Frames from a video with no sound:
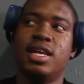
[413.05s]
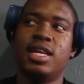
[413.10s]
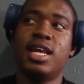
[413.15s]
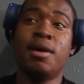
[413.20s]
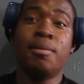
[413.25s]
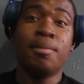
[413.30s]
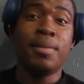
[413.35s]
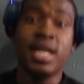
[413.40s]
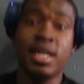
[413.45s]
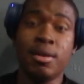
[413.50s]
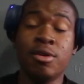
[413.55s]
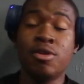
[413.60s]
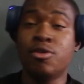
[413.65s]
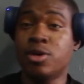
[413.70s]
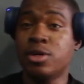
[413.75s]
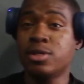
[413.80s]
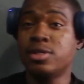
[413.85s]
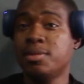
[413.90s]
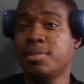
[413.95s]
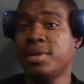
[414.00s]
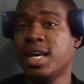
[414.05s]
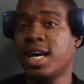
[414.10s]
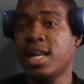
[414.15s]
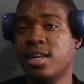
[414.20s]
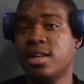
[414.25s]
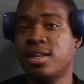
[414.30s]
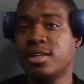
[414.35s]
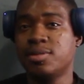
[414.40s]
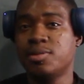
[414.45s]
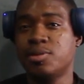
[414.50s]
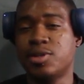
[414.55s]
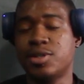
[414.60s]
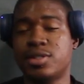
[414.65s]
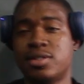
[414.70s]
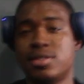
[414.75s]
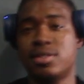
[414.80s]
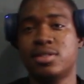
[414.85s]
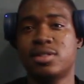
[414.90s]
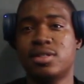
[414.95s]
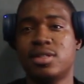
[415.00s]
there are many rewards to be had in this sport
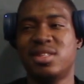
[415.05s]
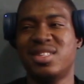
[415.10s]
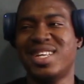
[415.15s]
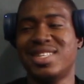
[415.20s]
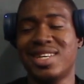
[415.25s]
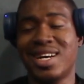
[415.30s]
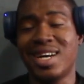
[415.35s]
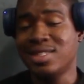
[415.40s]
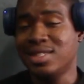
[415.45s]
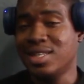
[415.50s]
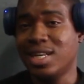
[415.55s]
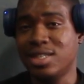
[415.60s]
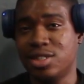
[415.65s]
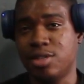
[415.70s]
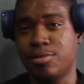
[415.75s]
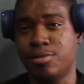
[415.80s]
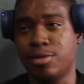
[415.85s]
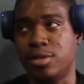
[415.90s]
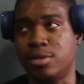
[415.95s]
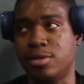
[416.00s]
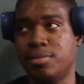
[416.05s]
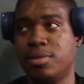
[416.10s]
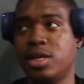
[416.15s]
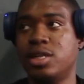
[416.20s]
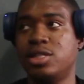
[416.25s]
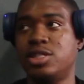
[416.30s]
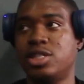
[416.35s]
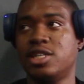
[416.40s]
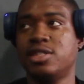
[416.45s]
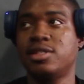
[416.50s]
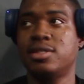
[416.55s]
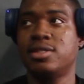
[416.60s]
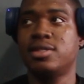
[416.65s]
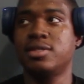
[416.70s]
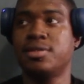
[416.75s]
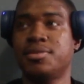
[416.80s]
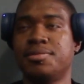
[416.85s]
that aren't tangible, but just